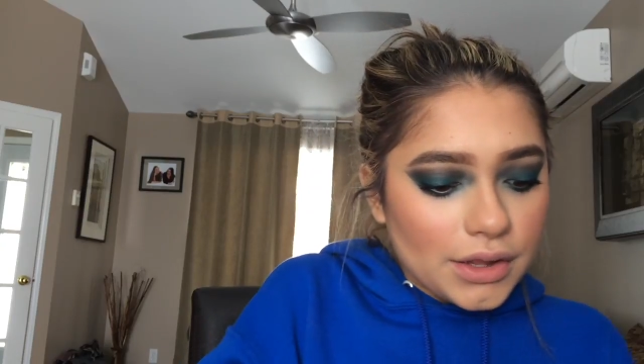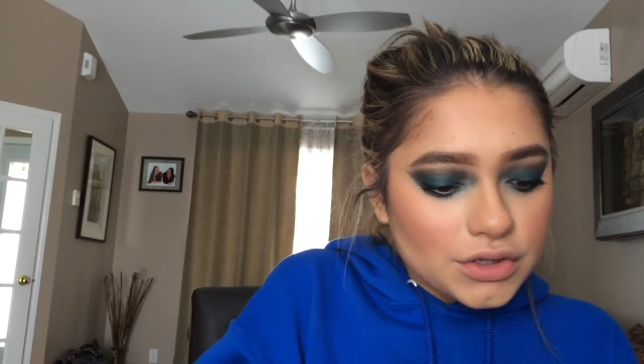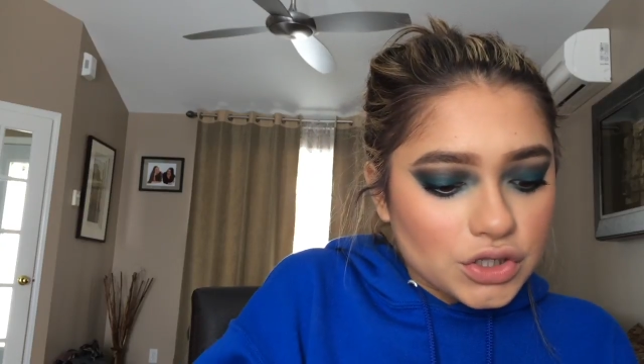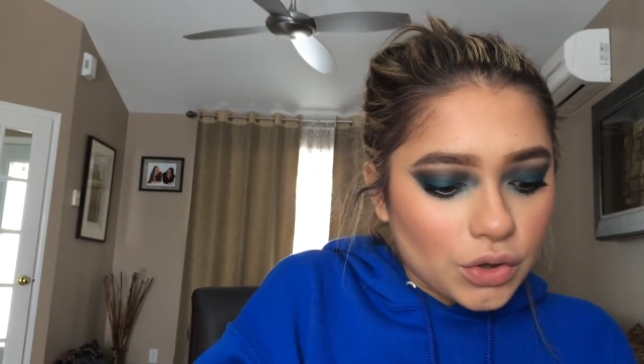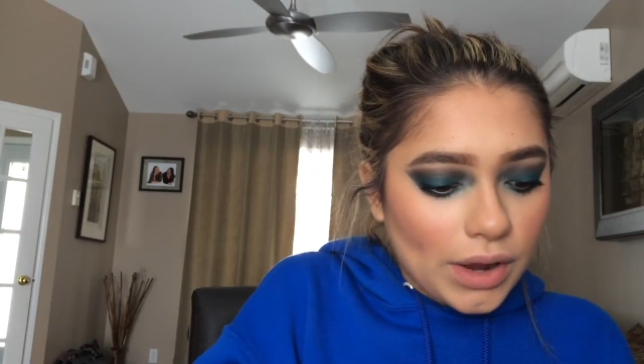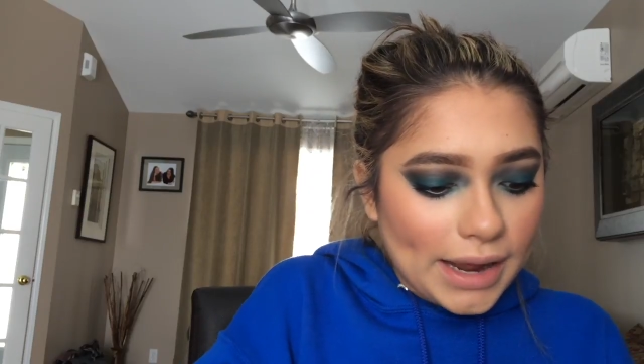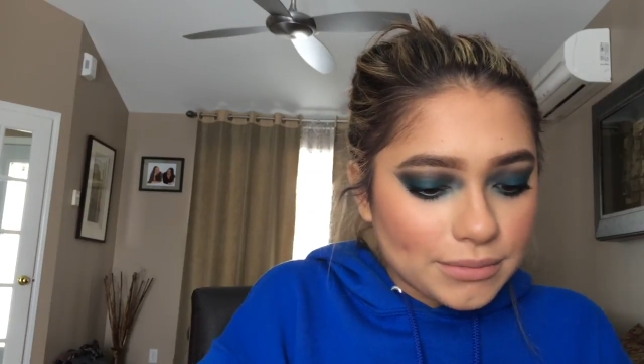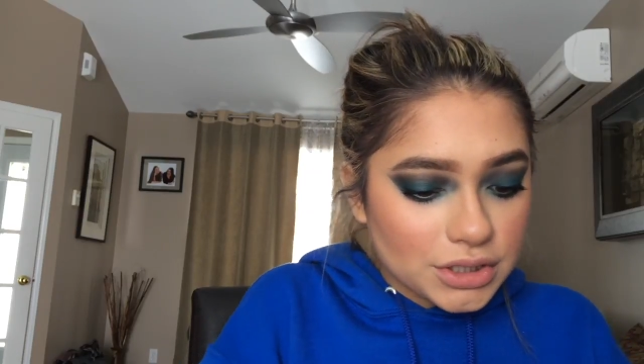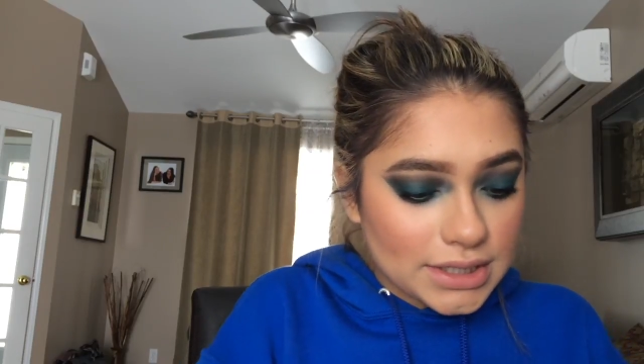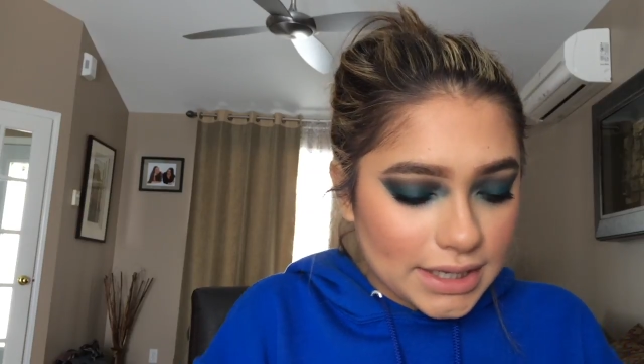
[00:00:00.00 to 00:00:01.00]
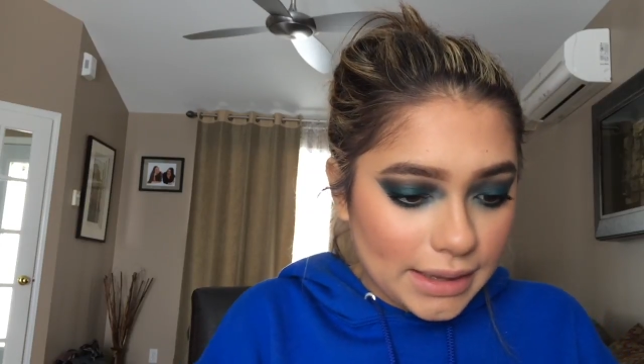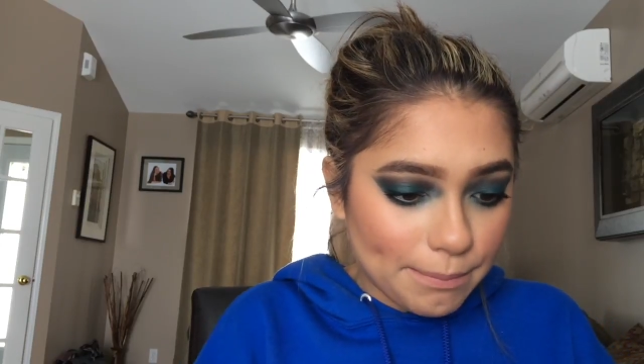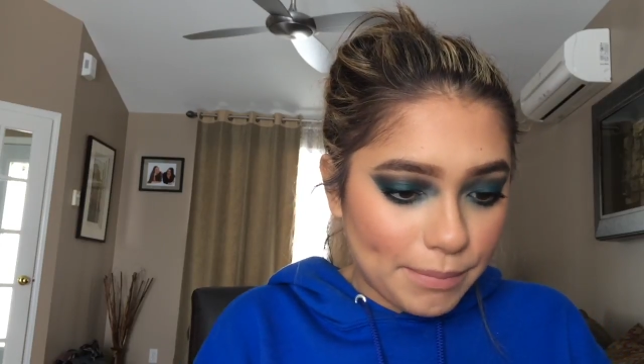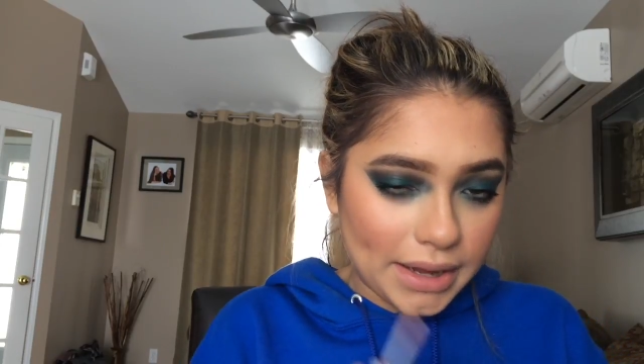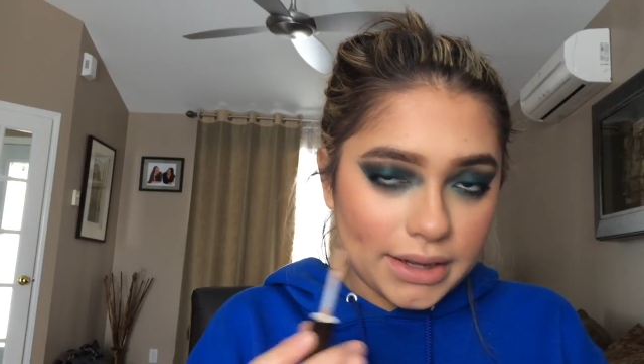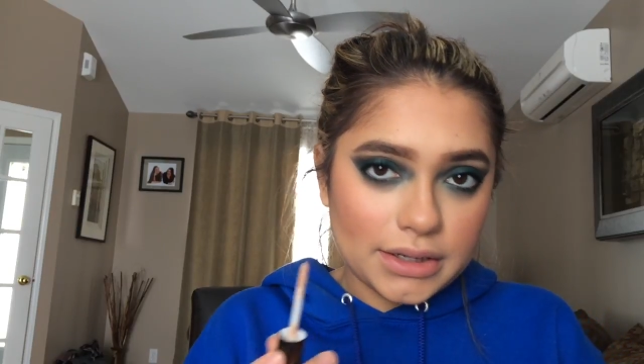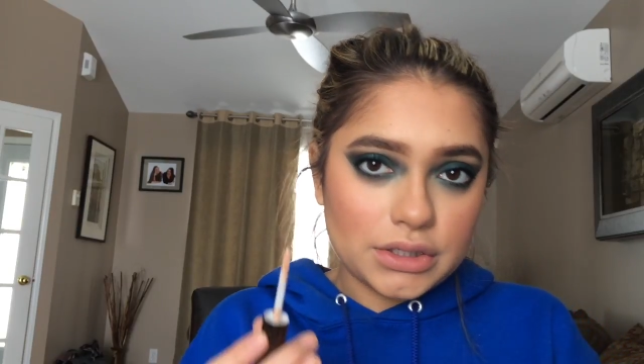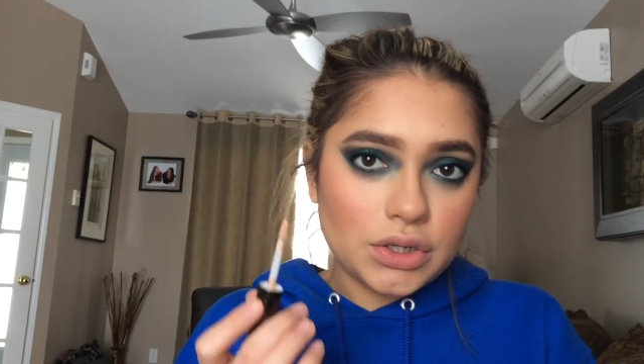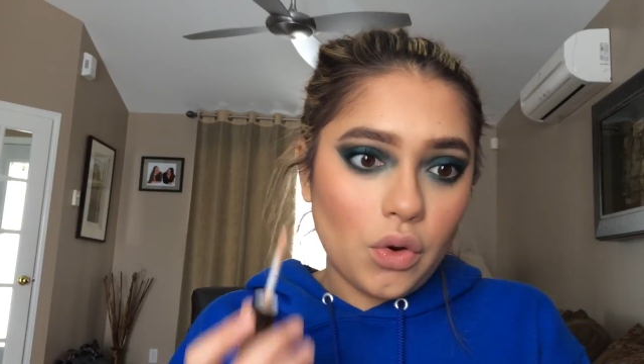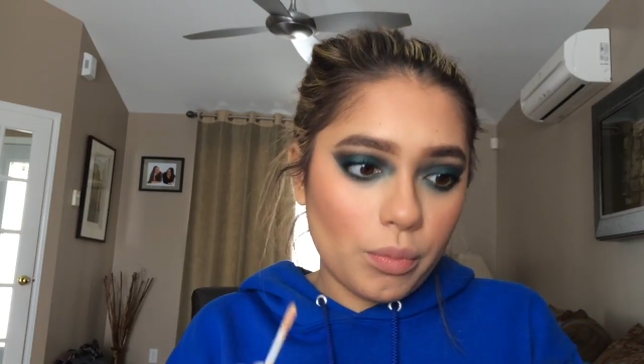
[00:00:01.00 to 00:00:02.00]
So I'm just taking
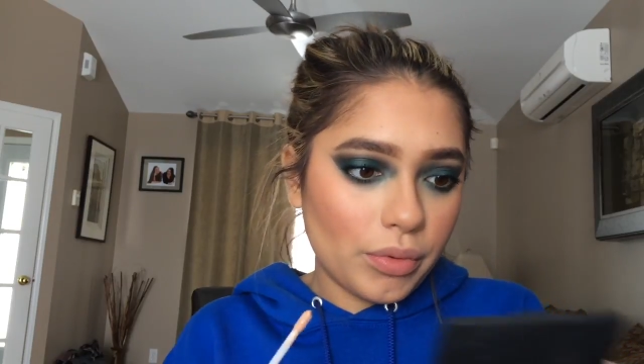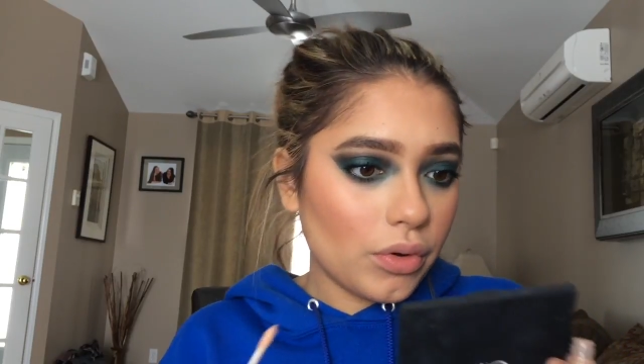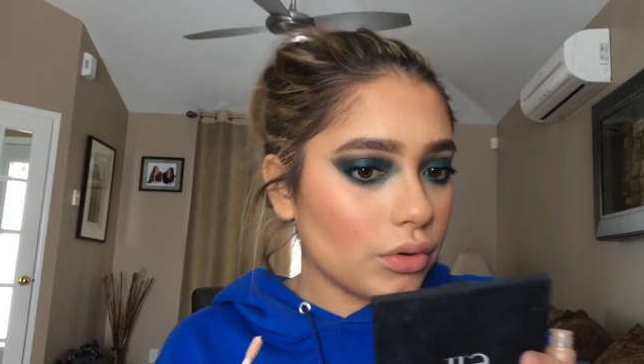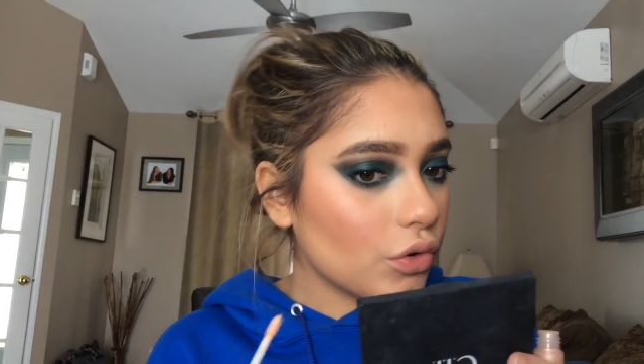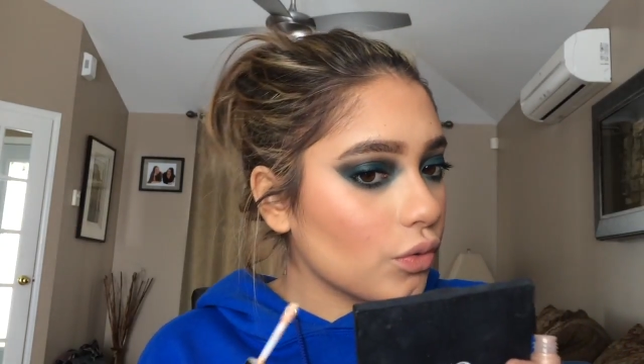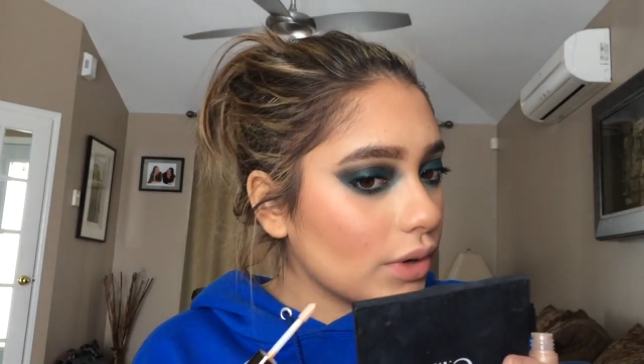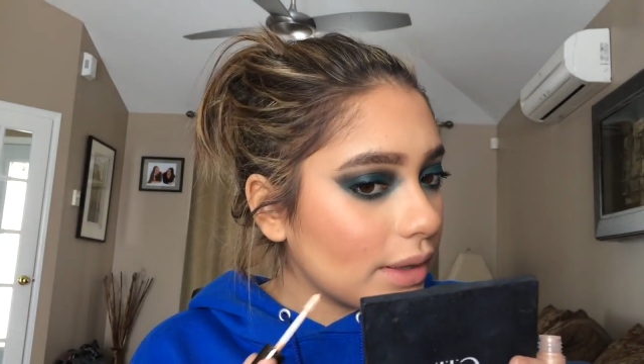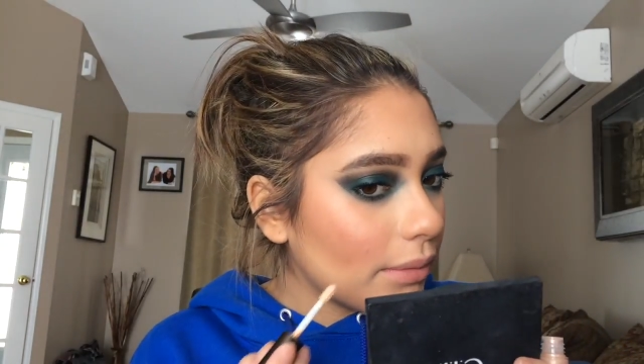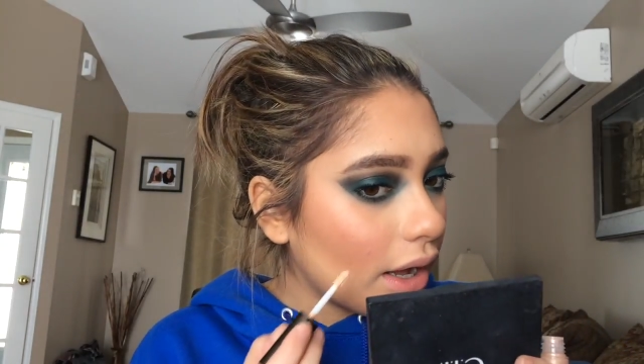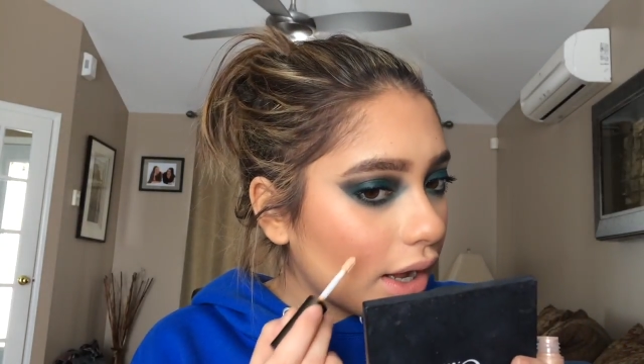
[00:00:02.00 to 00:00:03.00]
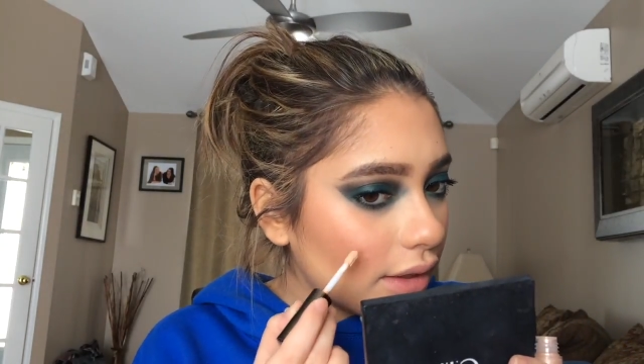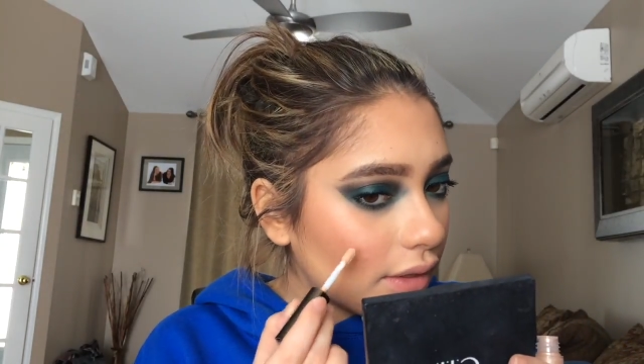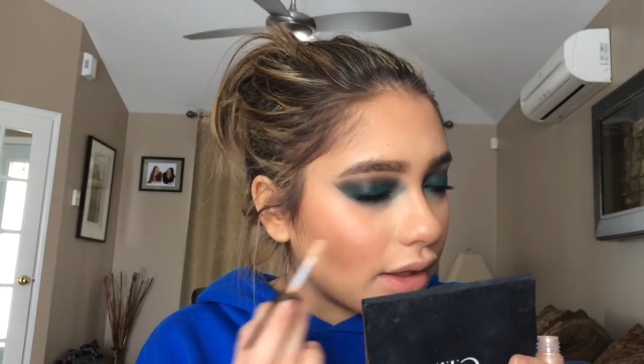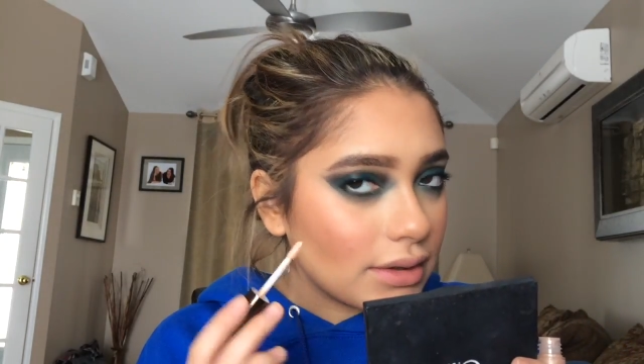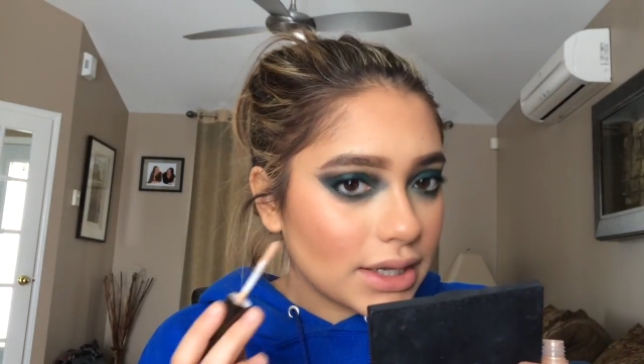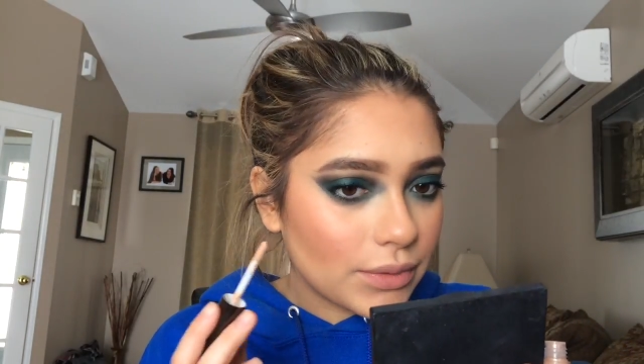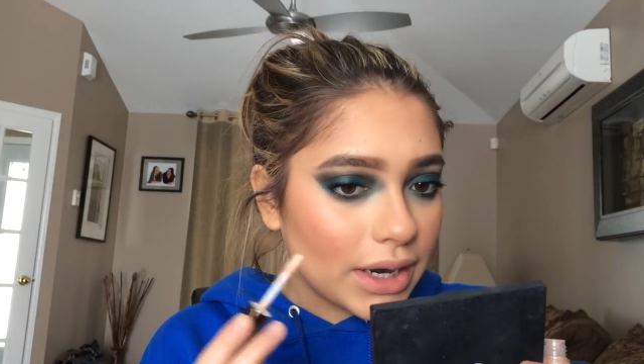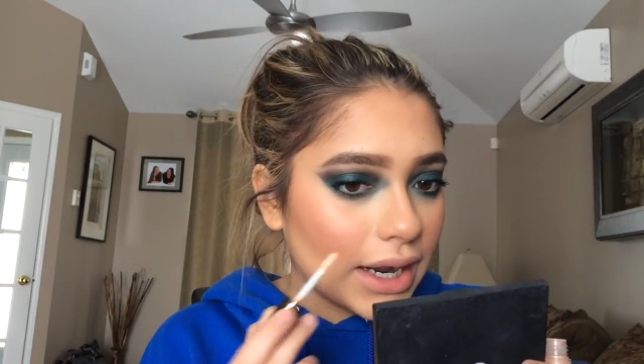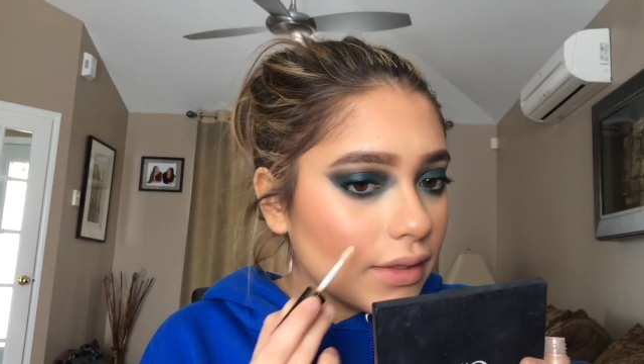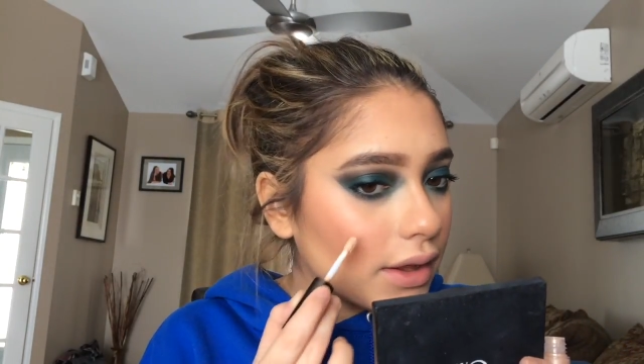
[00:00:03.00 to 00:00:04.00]
Becca's Opal cream
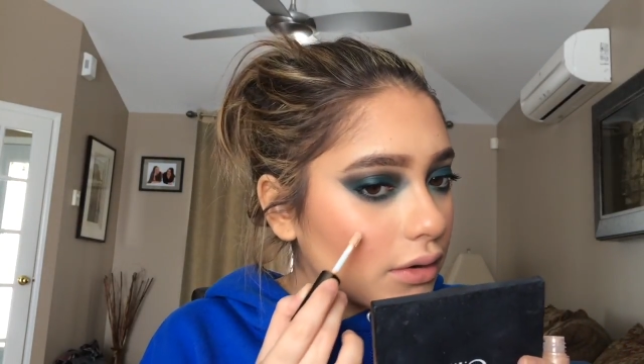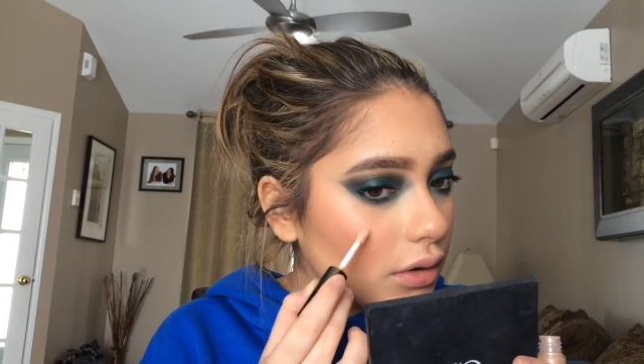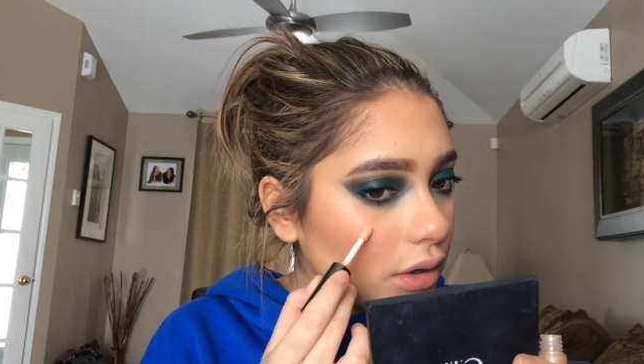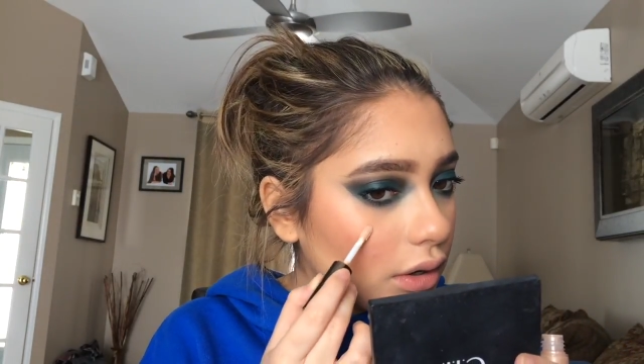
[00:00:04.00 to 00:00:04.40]
liquid highlighter,